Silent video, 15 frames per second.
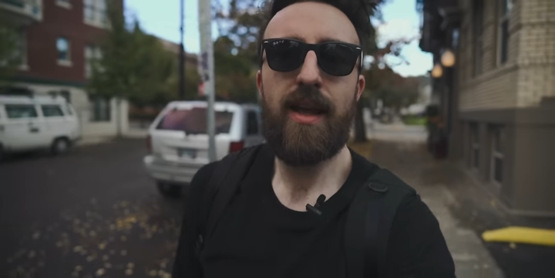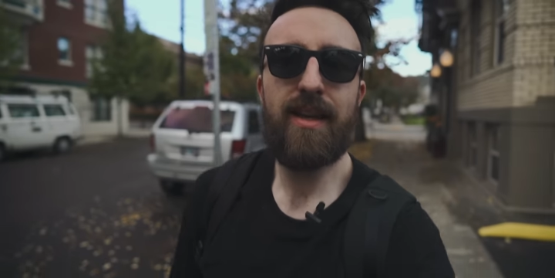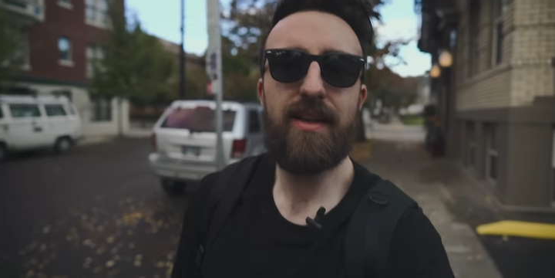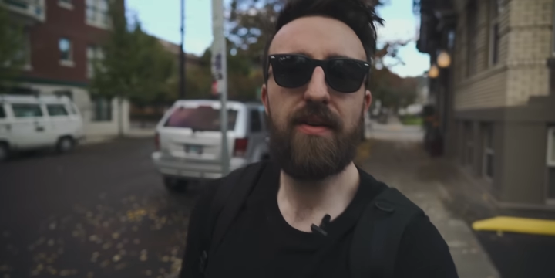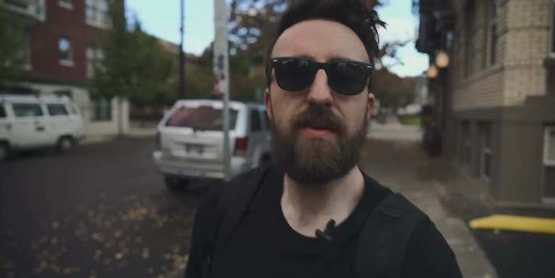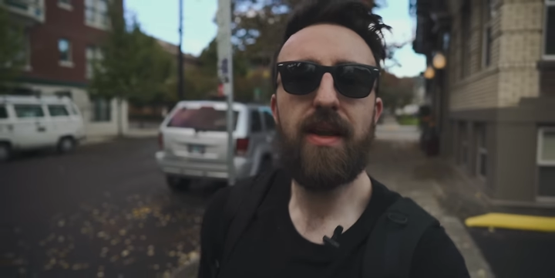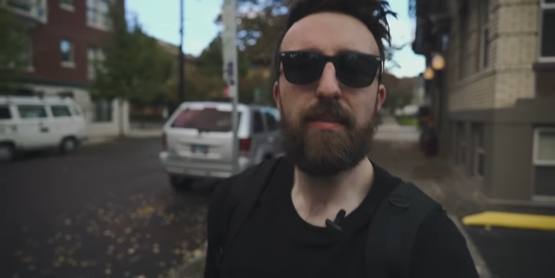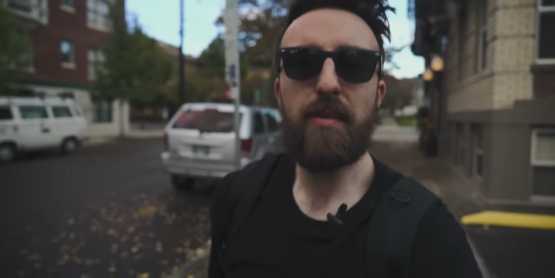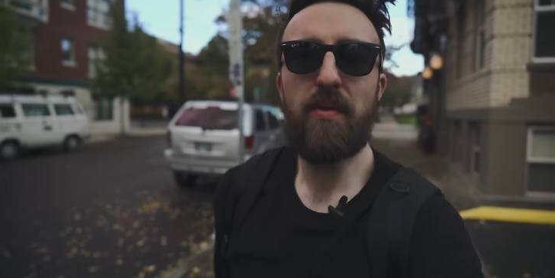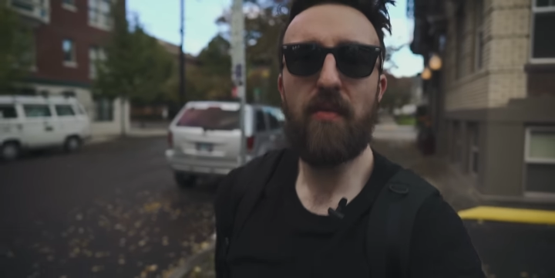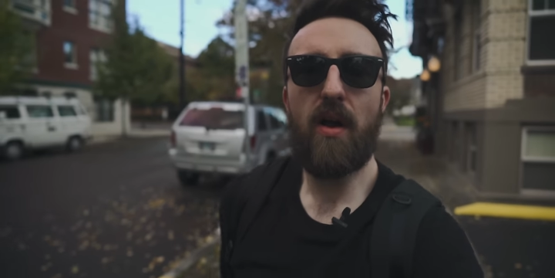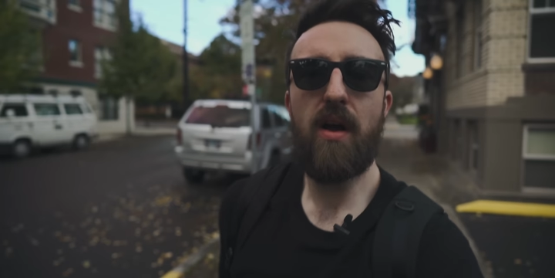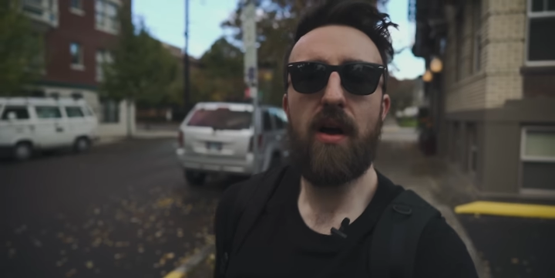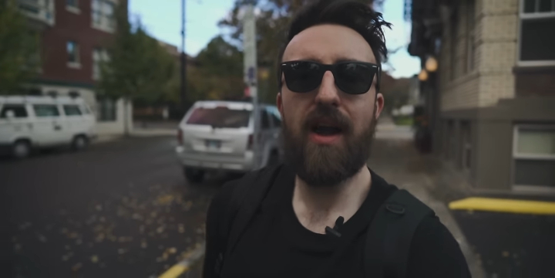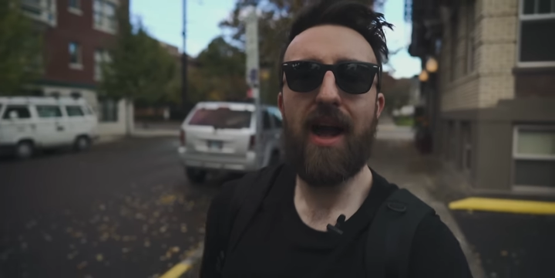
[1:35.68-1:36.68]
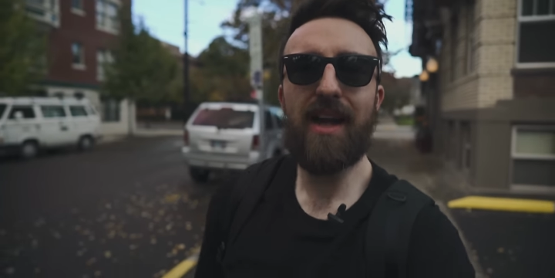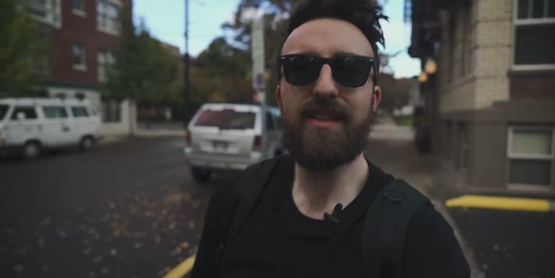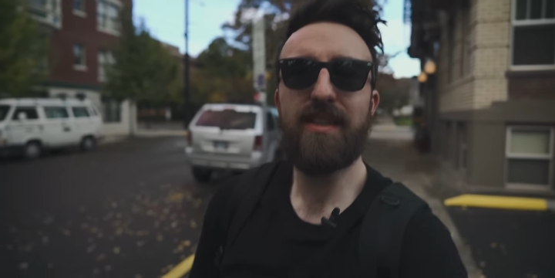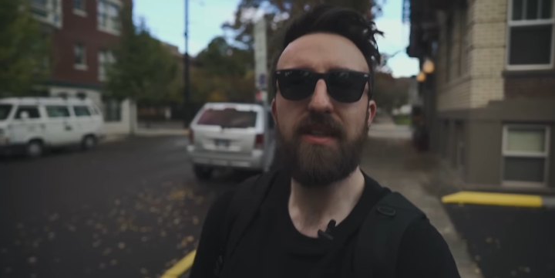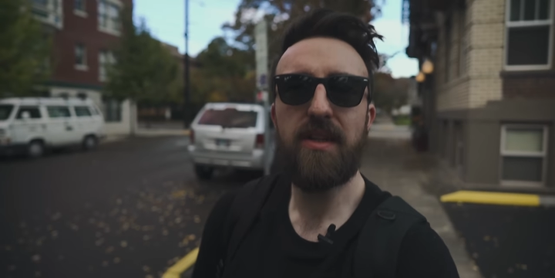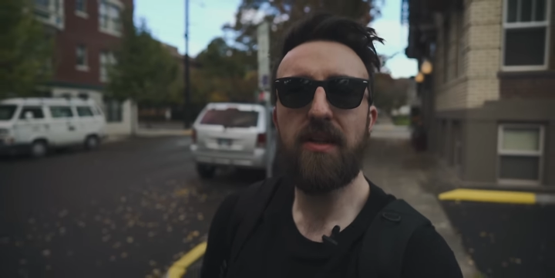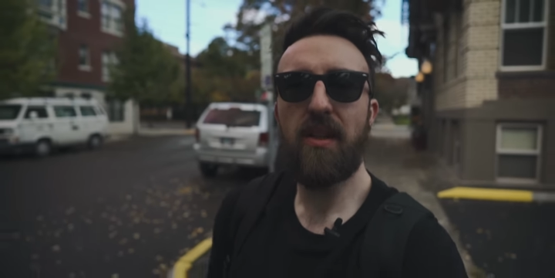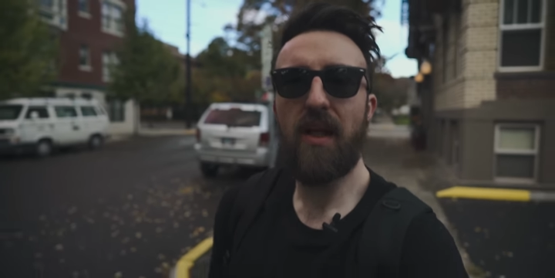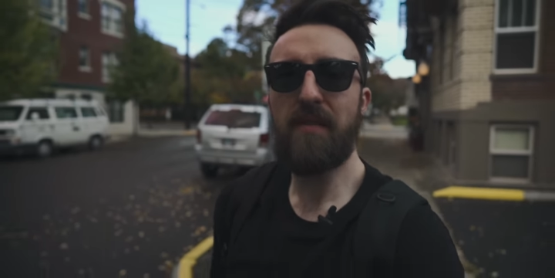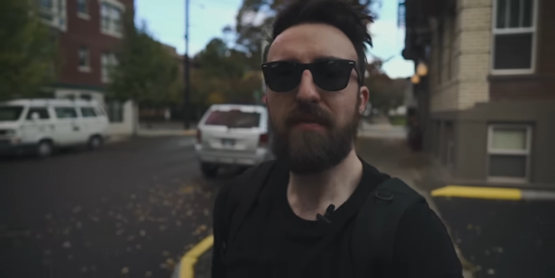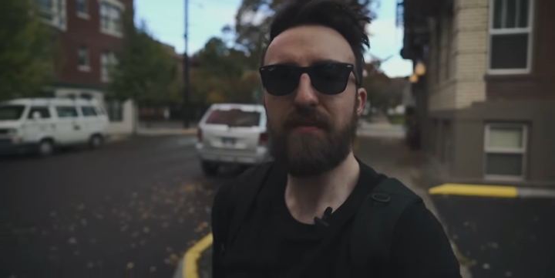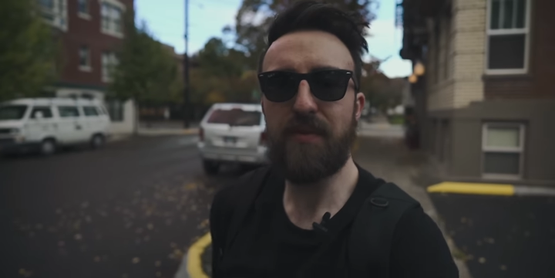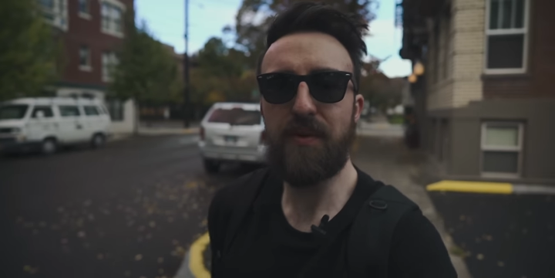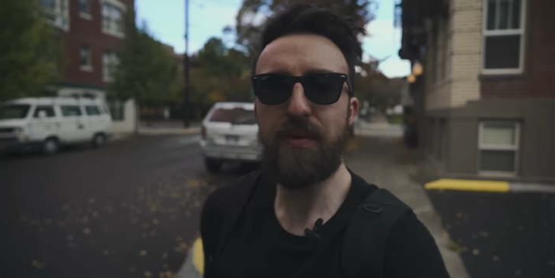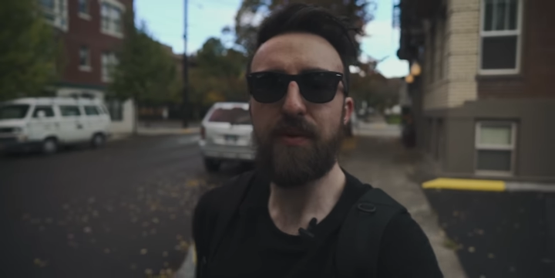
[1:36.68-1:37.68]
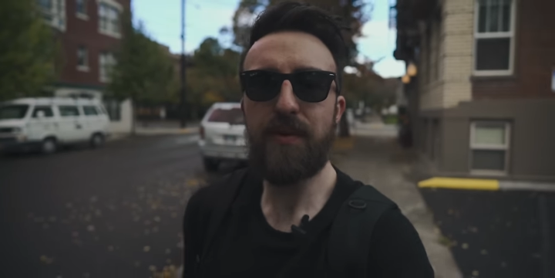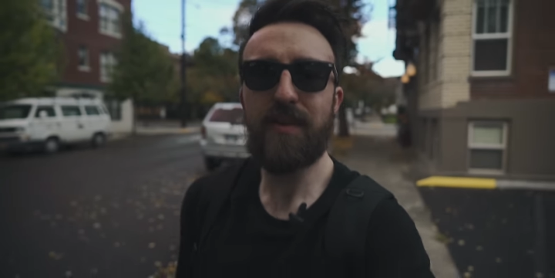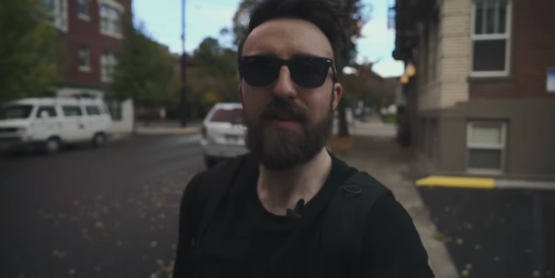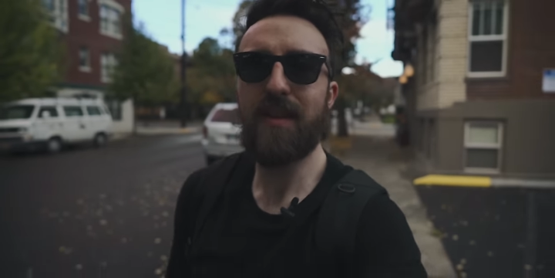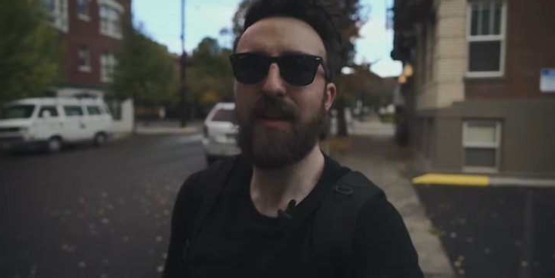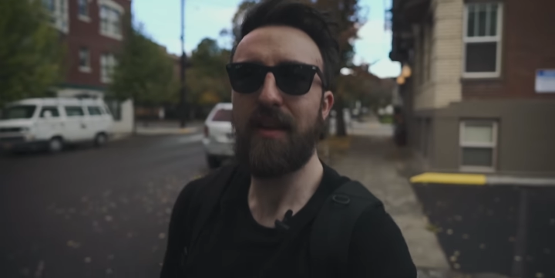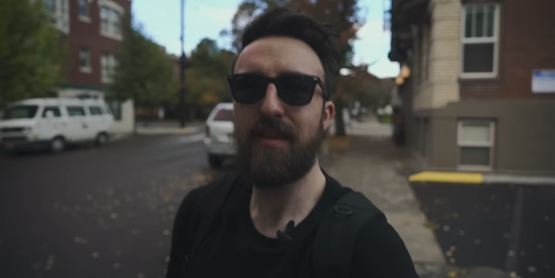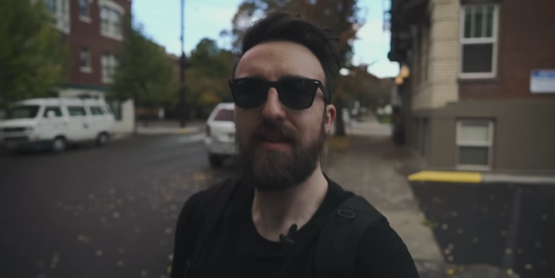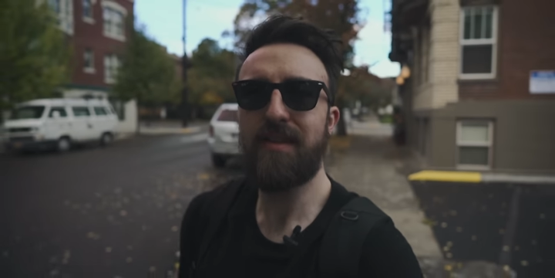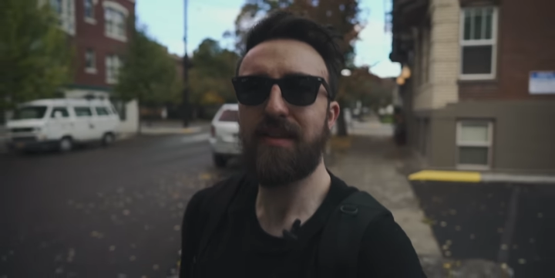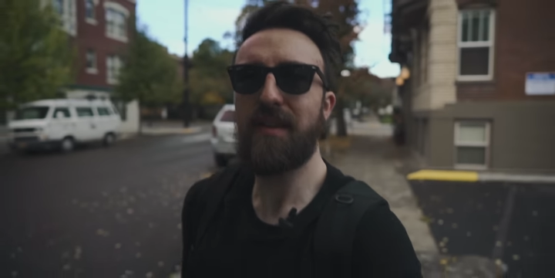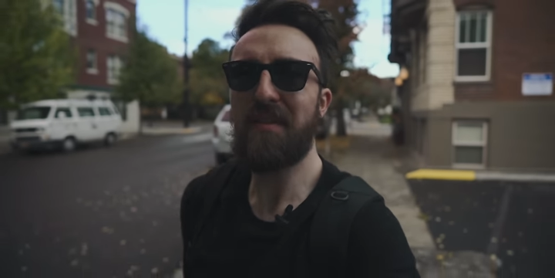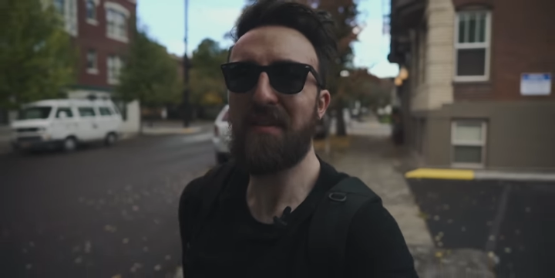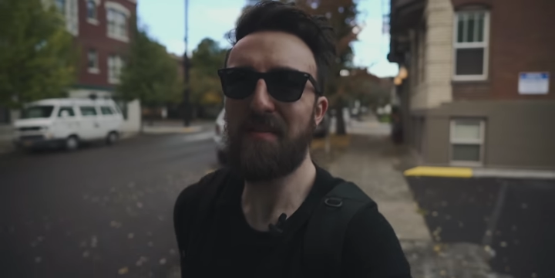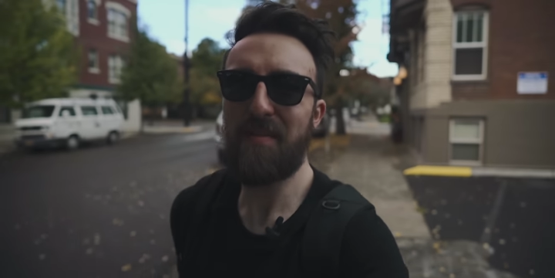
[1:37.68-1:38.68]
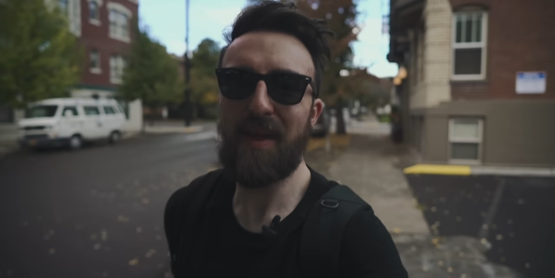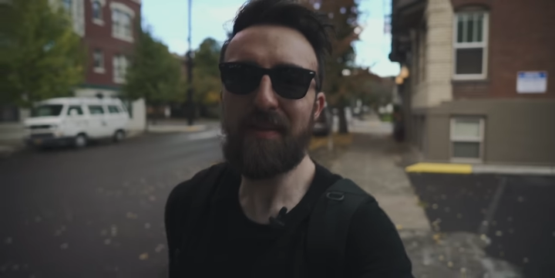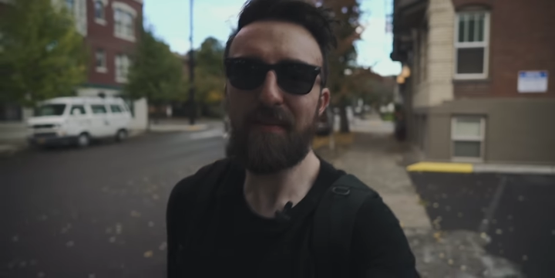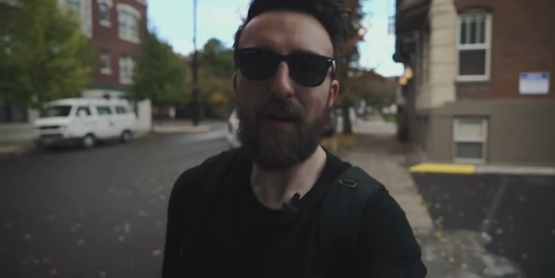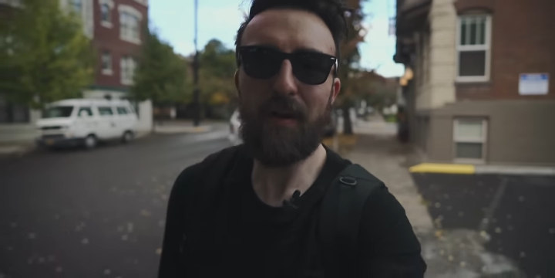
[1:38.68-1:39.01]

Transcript: And don't get me wrong, I still love food and it's still a big